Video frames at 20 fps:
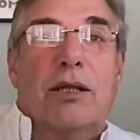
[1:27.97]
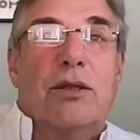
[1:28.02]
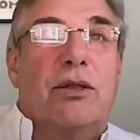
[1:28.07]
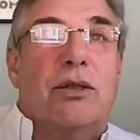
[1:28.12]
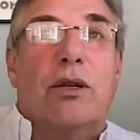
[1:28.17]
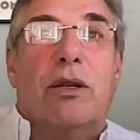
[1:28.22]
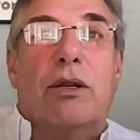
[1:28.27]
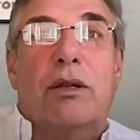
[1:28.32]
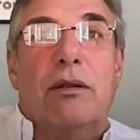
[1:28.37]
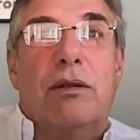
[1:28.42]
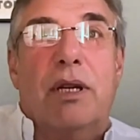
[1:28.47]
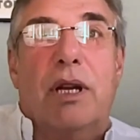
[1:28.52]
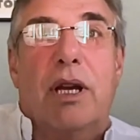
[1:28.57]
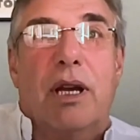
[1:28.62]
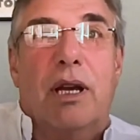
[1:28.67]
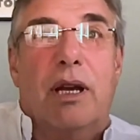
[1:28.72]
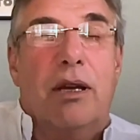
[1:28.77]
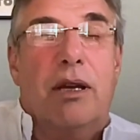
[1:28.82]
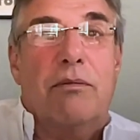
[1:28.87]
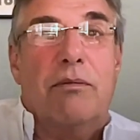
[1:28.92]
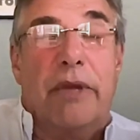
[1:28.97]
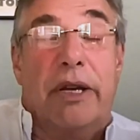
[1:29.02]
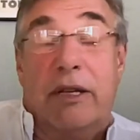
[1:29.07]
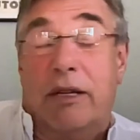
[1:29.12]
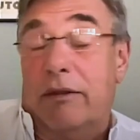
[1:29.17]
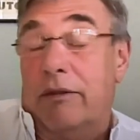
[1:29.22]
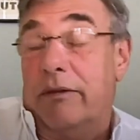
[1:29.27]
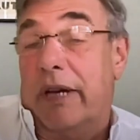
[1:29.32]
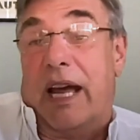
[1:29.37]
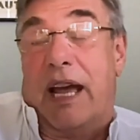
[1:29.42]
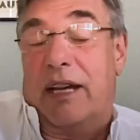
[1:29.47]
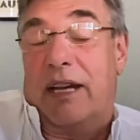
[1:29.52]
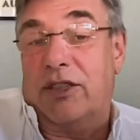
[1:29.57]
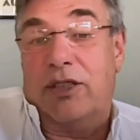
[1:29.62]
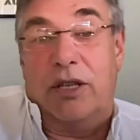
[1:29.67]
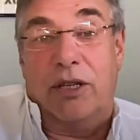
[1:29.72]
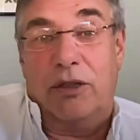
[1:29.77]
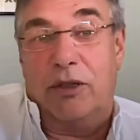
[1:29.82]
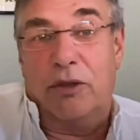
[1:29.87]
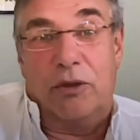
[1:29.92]
So,
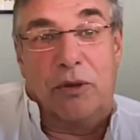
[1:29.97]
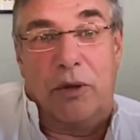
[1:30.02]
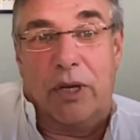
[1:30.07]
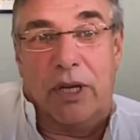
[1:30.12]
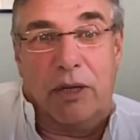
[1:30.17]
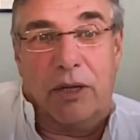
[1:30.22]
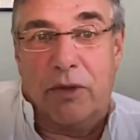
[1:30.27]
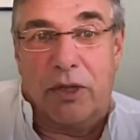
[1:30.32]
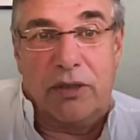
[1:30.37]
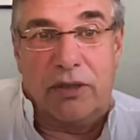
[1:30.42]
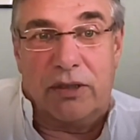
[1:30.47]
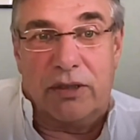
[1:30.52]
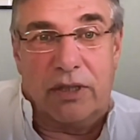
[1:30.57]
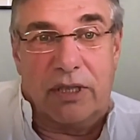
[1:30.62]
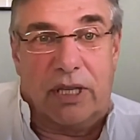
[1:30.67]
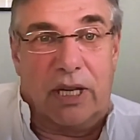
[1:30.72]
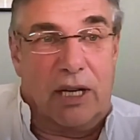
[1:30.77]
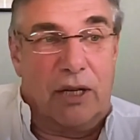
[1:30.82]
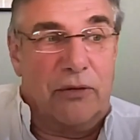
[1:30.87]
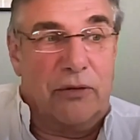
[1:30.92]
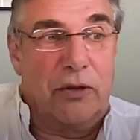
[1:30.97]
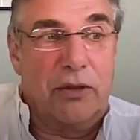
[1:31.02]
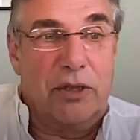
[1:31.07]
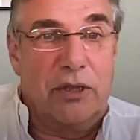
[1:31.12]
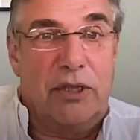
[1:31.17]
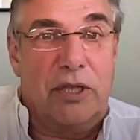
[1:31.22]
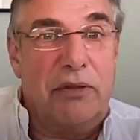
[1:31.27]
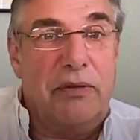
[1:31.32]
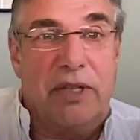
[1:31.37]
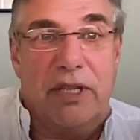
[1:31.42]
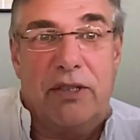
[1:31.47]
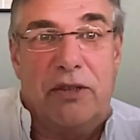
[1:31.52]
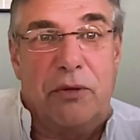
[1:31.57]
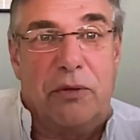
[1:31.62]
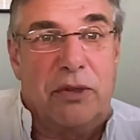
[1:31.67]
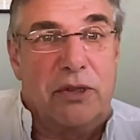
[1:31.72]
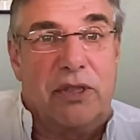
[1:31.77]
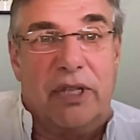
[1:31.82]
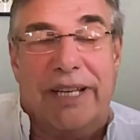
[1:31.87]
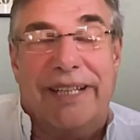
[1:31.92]
actually, you know what? I was kind of for the TVs. It
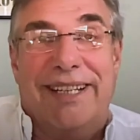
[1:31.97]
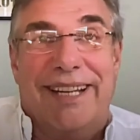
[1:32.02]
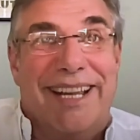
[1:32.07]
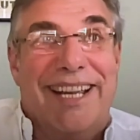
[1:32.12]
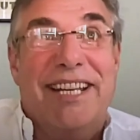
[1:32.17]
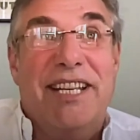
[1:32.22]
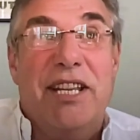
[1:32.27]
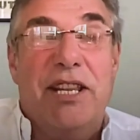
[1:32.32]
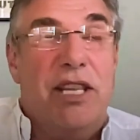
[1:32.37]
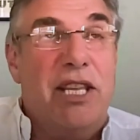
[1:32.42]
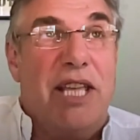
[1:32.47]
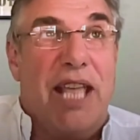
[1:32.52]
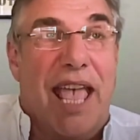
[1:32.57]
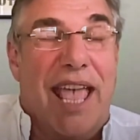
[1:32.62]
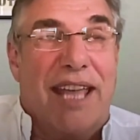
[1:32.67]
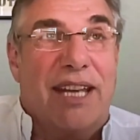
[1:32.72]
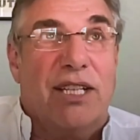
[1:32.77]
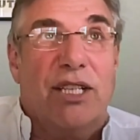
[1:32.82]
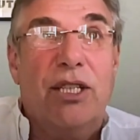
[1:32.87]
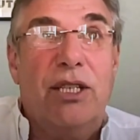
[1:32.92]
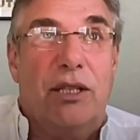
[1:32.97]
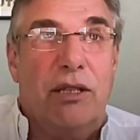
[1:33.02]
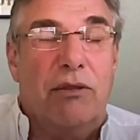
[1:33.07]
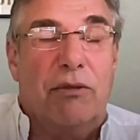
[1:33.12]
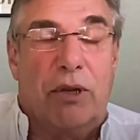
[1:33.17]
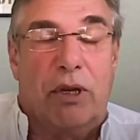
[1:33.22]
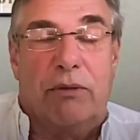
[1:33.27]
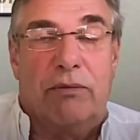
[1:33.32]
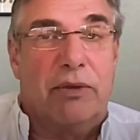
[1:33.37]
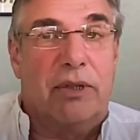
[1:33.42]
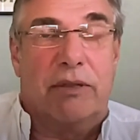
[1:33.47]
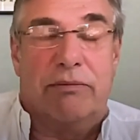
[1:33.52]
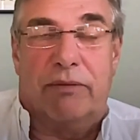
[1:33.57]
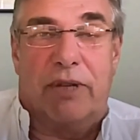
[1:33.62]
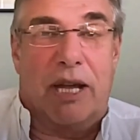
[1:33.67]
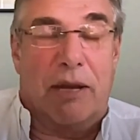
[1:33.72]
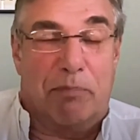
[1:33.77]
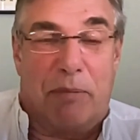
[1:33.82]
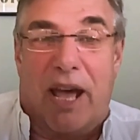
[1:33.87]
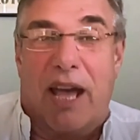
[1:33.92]
was in the end, well,
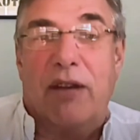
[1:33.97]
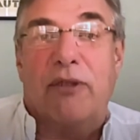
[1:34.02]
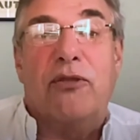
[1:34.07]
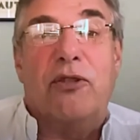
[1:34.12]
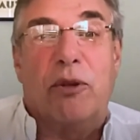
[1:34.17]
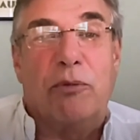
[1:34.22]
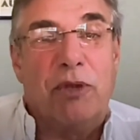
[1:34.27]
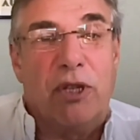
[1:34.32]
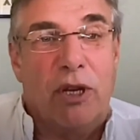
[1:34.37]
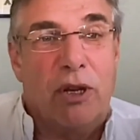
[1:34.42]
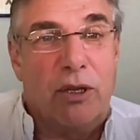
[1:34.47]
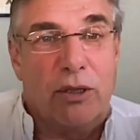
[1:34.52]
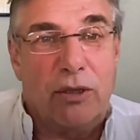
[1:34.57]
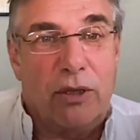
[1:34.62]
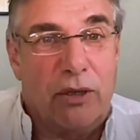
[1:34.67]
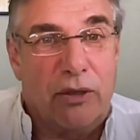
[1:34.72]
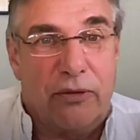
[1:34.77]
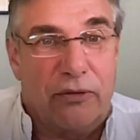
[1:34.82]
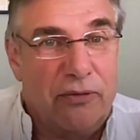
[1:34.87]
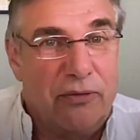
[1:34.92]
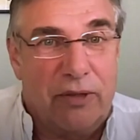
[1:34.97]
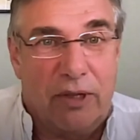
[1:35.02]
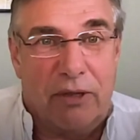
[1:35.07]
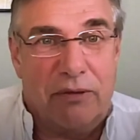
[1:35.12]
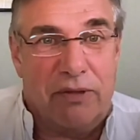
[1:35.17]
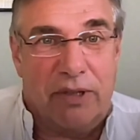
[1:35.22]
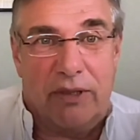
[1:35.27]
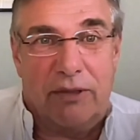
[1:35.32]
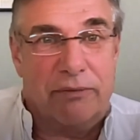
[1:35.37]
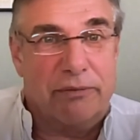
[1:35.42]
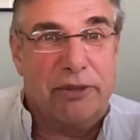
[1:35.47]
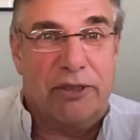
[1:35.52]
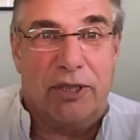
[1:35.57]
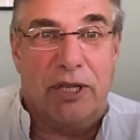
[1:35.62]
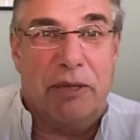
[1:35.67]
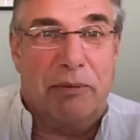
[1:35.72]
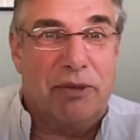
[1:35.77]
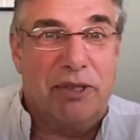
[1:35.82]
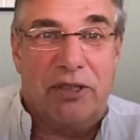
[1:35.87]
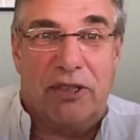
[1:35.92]
apart from a lot of
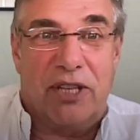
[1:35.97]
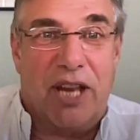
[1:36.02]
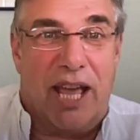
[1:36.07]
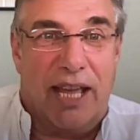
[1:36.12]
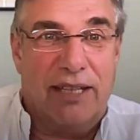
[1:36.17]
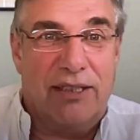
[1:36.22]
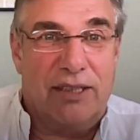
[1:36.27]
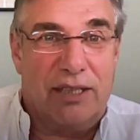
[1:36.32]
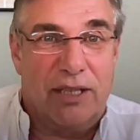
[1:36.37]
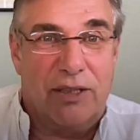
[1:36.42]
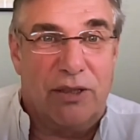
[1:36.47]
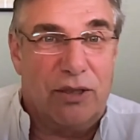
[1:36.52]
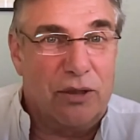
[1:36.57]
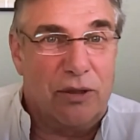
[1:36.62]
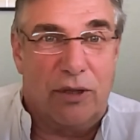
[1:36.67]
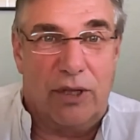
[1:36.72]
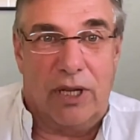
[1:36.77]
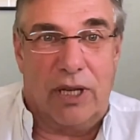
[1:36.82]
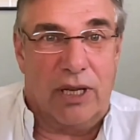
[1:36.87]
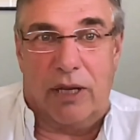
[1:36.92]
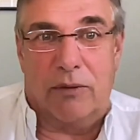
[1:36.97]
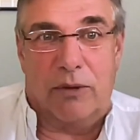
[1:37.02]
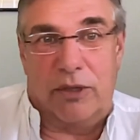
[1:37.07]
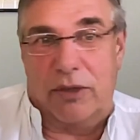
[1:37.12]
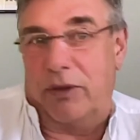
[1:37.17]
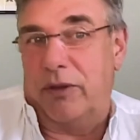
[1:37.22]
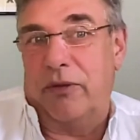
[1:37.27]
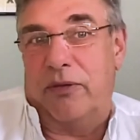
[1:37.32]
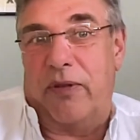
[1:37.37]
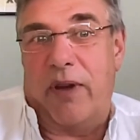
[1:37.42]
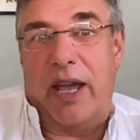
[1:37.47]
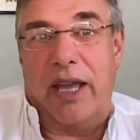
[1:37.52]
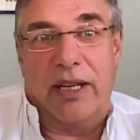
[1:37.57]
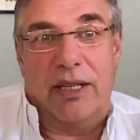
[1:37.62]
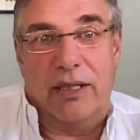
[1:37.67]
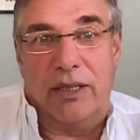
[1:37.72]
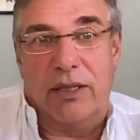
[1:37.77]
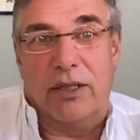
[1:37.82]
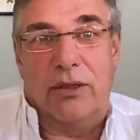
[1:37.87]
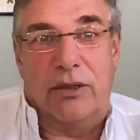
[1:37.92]
sleepless nights and so on, I was to find